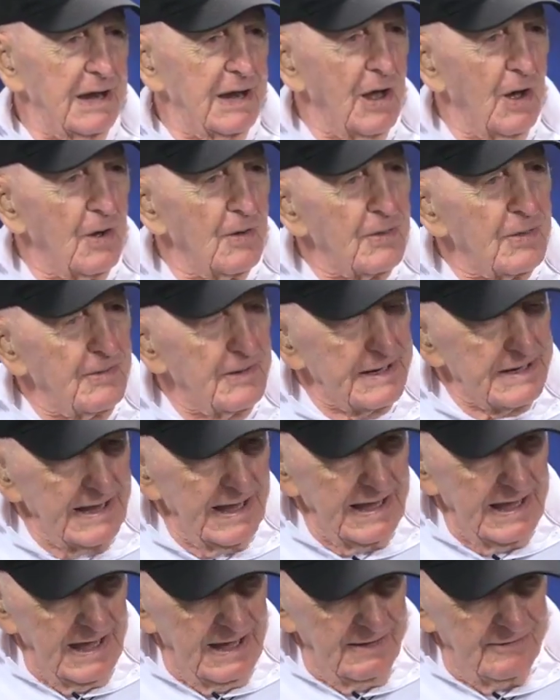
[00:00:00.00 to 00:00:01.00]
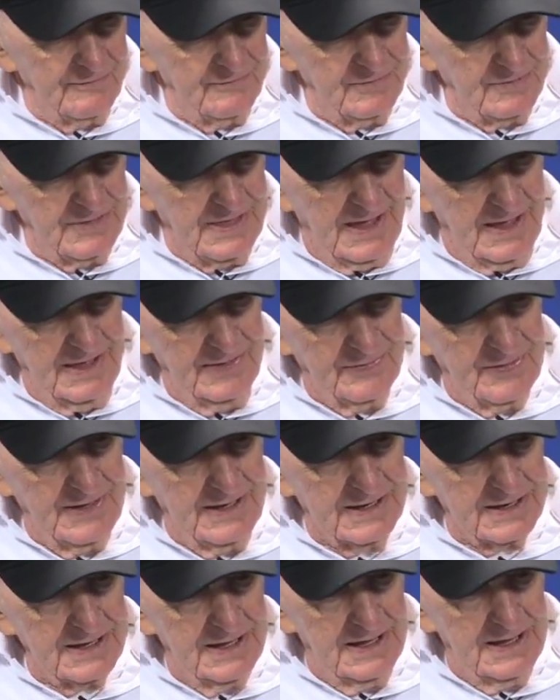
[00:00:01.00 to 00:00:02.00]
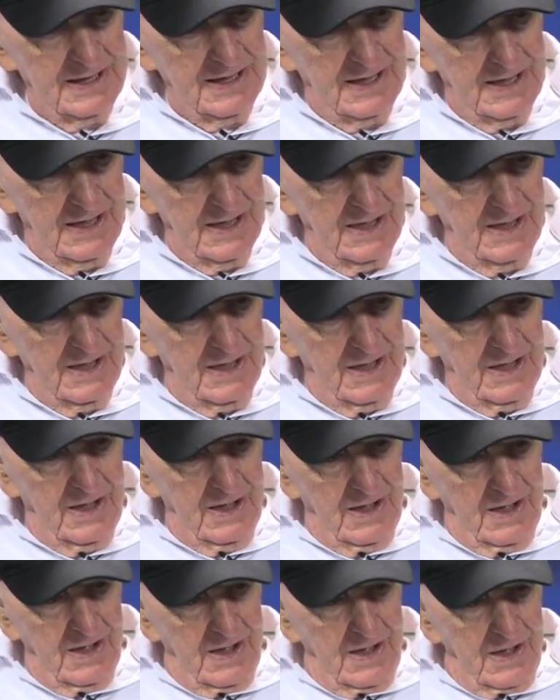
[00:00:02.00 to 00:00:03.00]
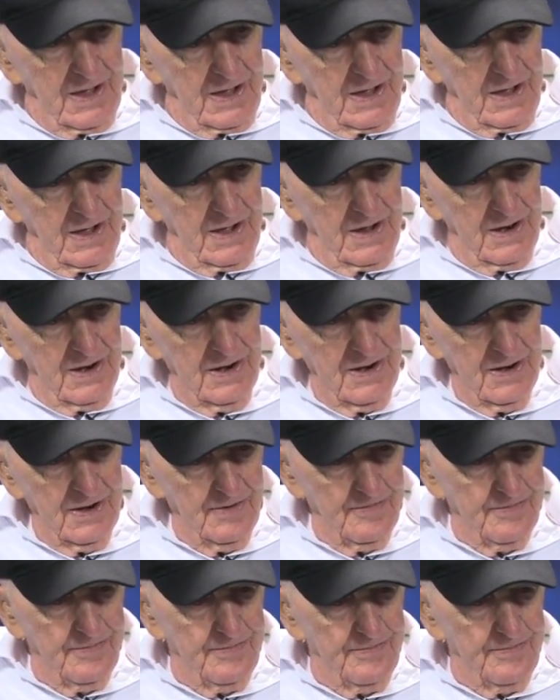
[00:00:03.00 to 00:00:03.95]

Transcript: but they have, I think her